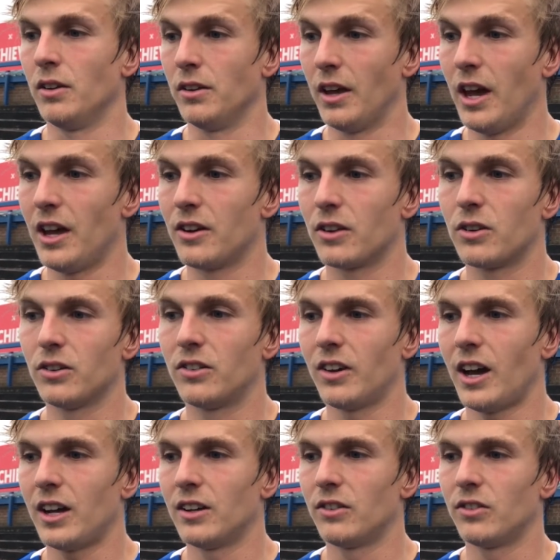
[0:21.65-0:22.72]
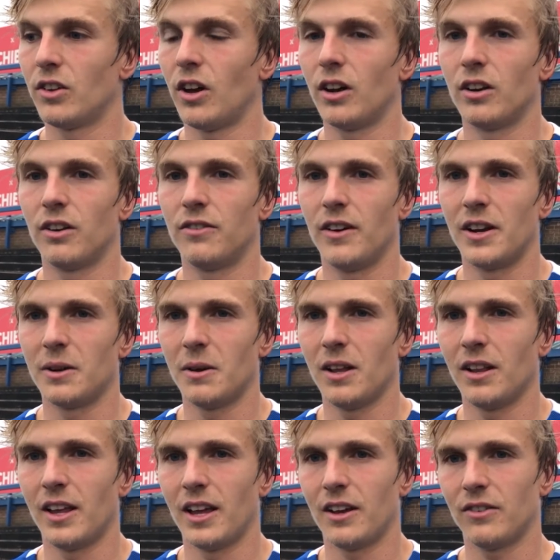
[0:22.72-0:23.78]
Yeah, they're a good side. They started off very
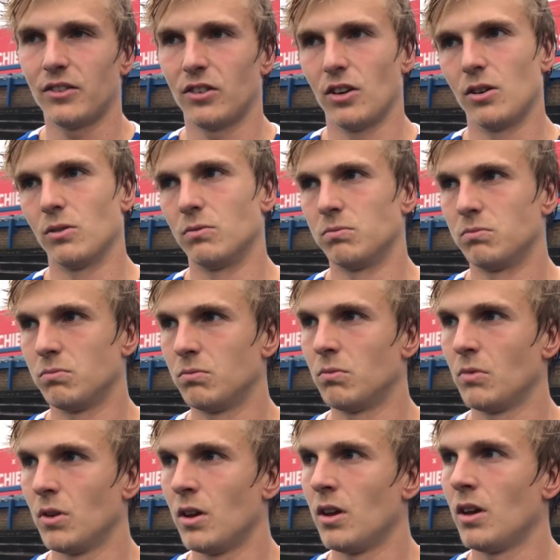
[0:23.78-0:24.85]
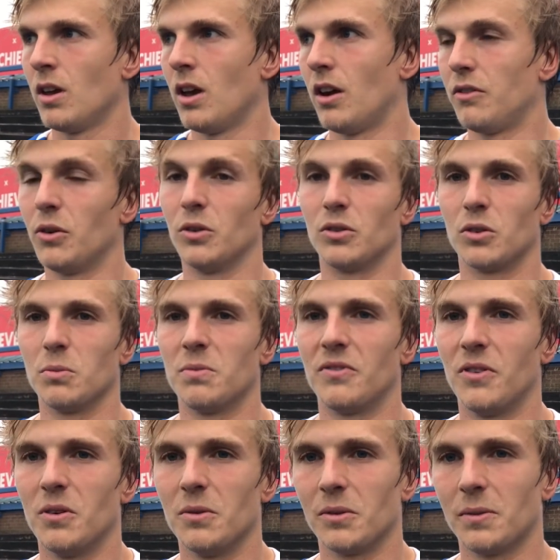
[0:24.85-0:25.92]
well. They have. So I thought it was a good
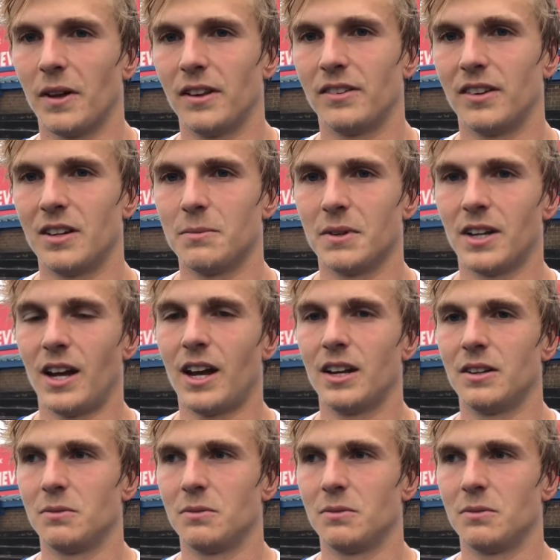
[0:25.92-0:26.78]
performance by the team and that.